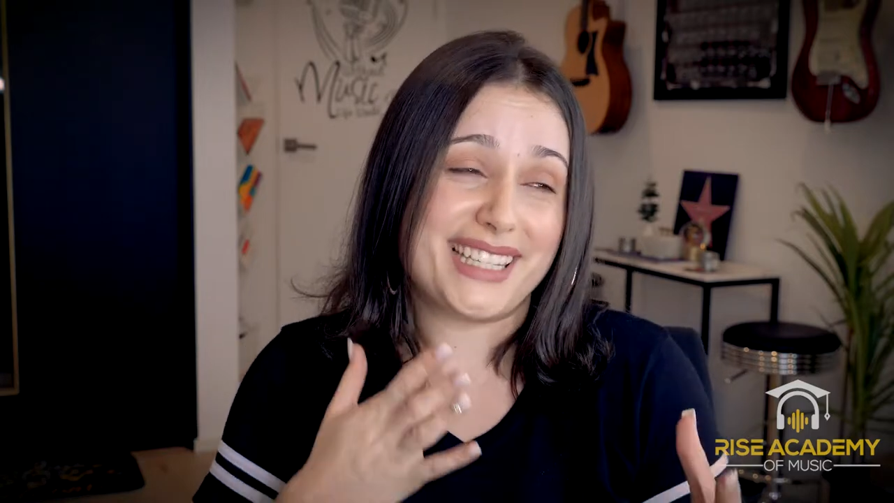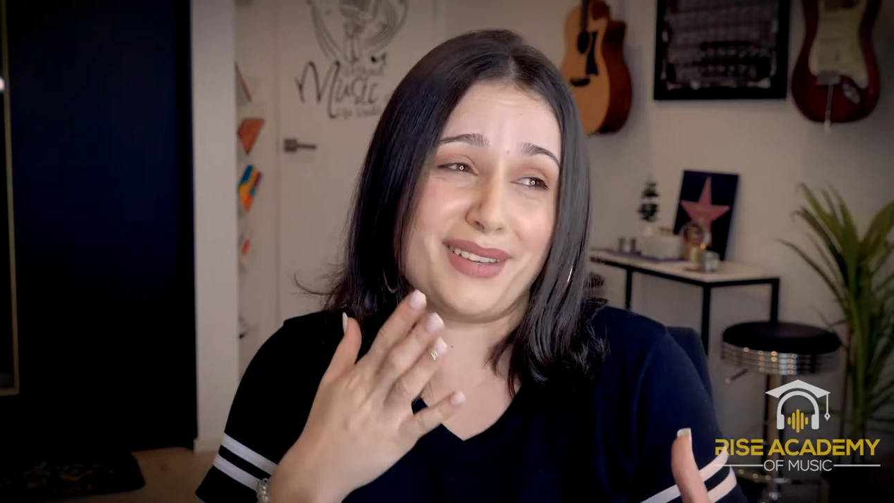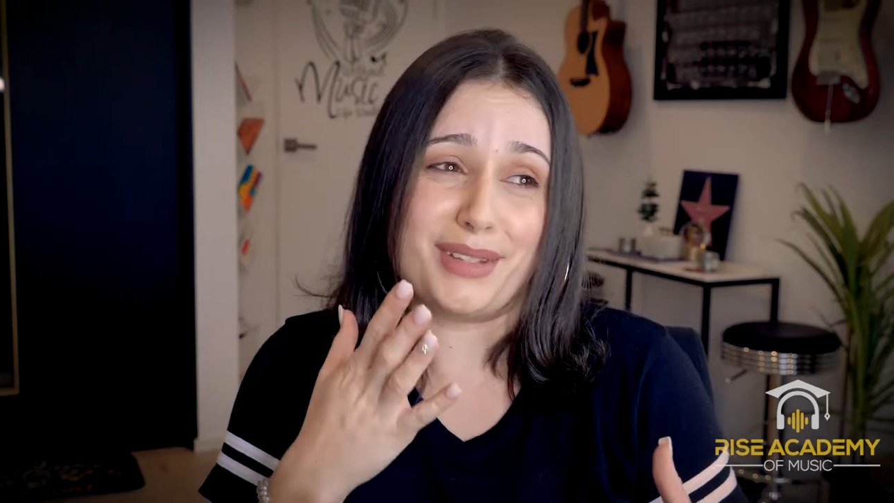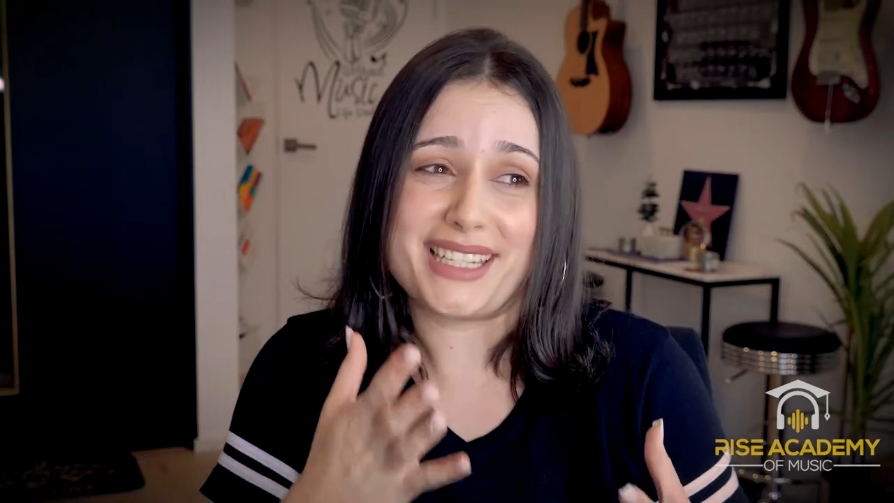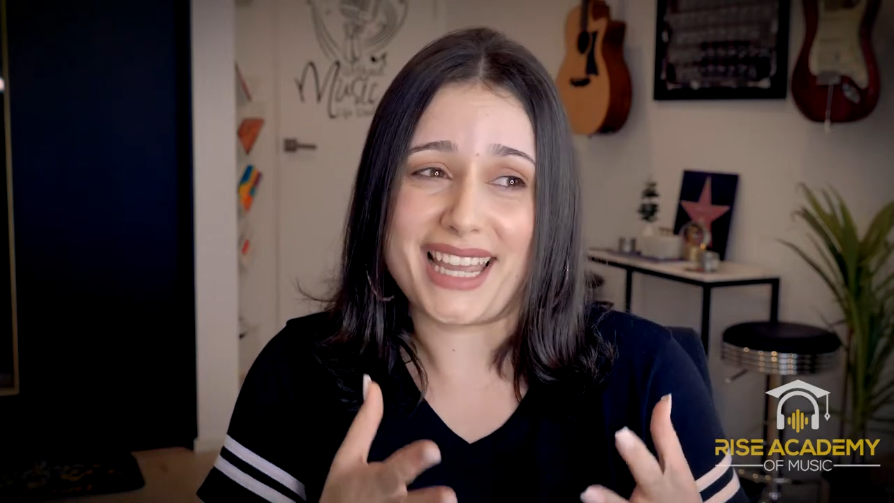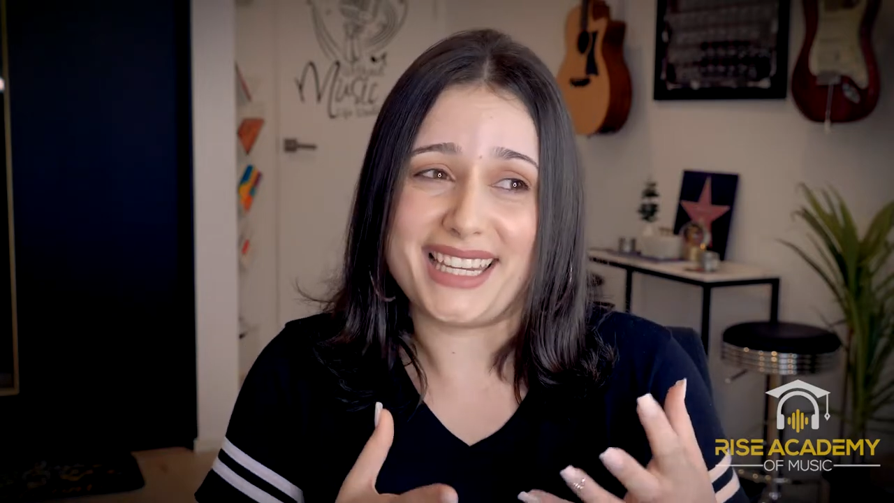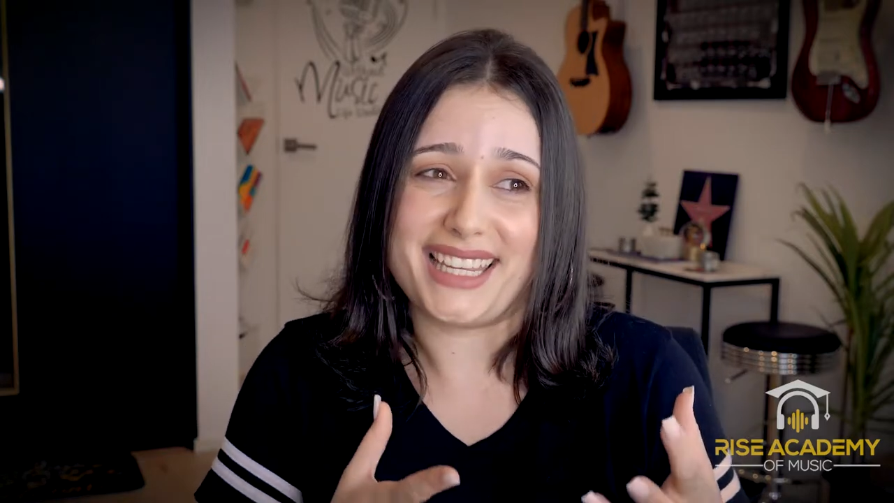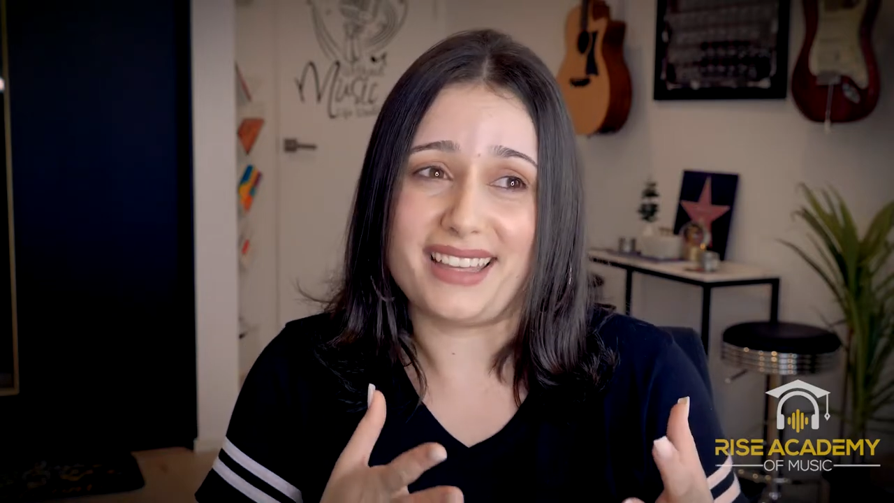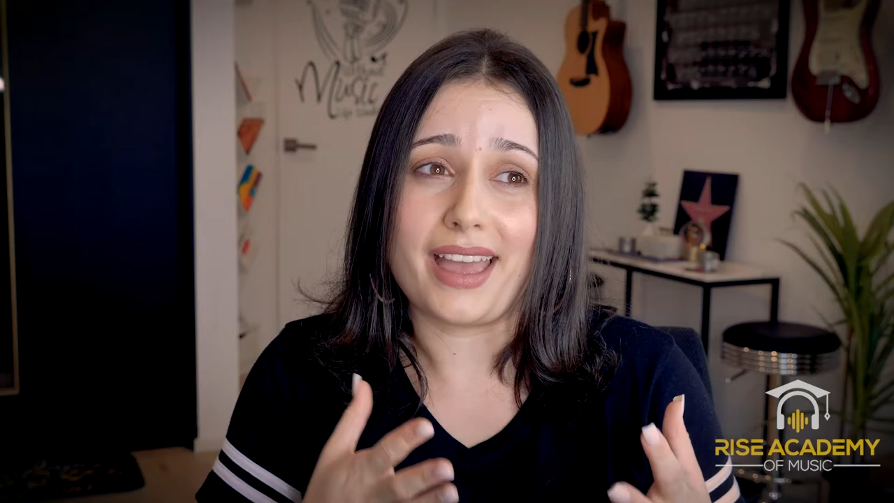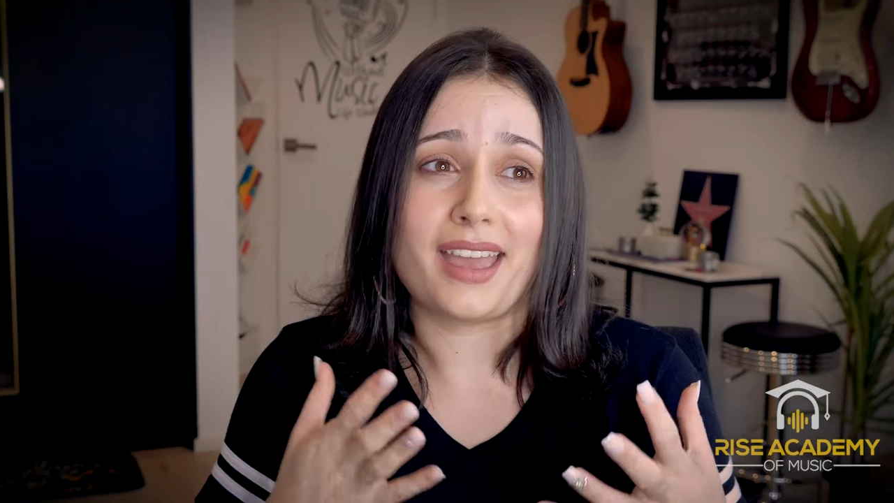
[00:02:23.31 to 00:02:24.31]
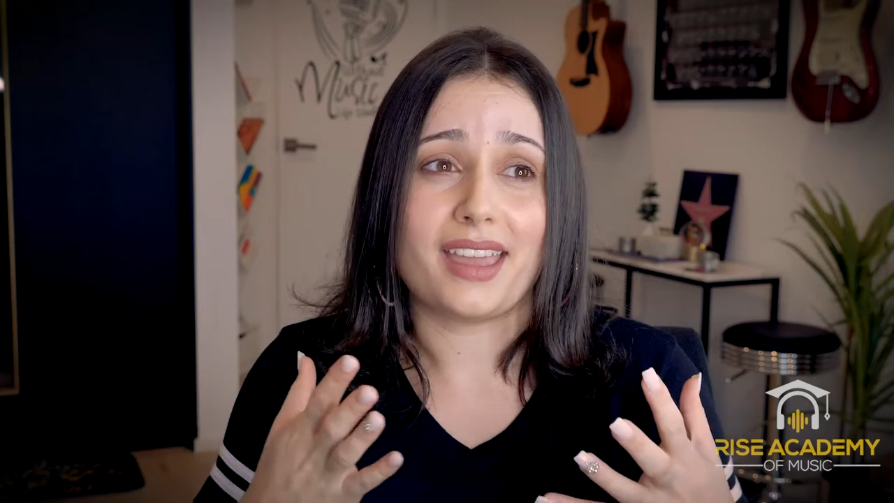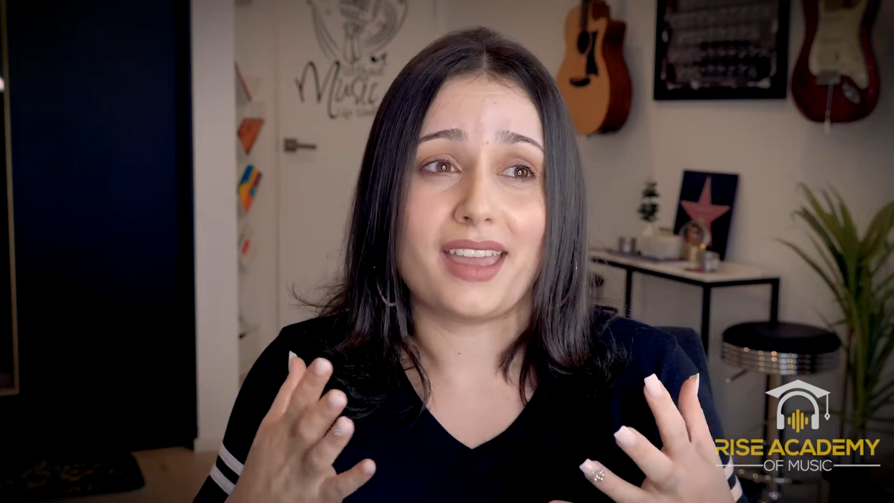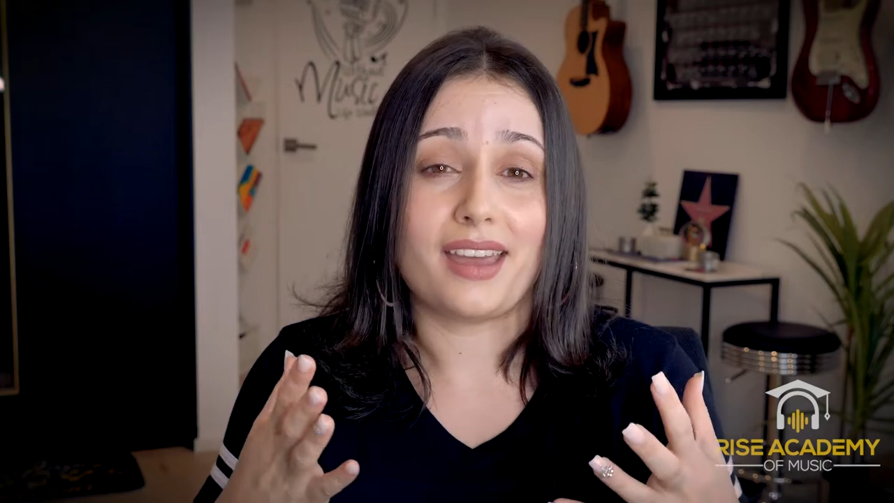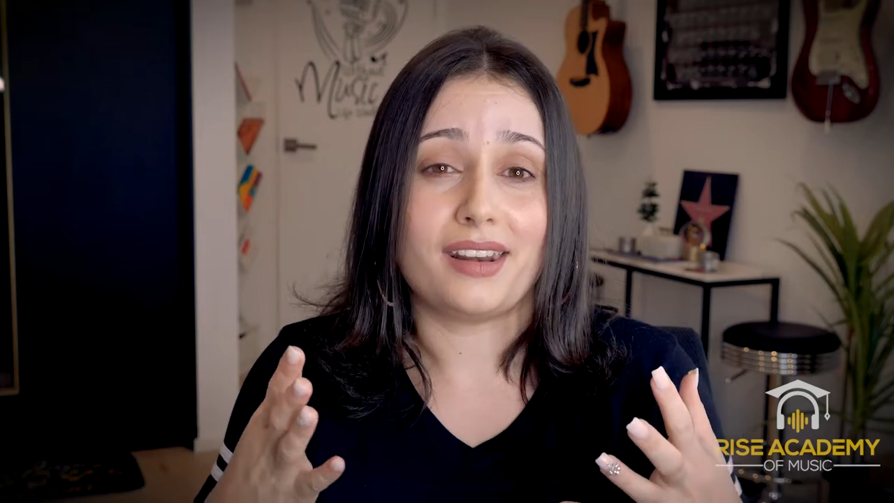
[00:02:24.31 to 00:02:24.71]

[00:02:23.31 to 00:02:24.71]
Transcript: imitating a,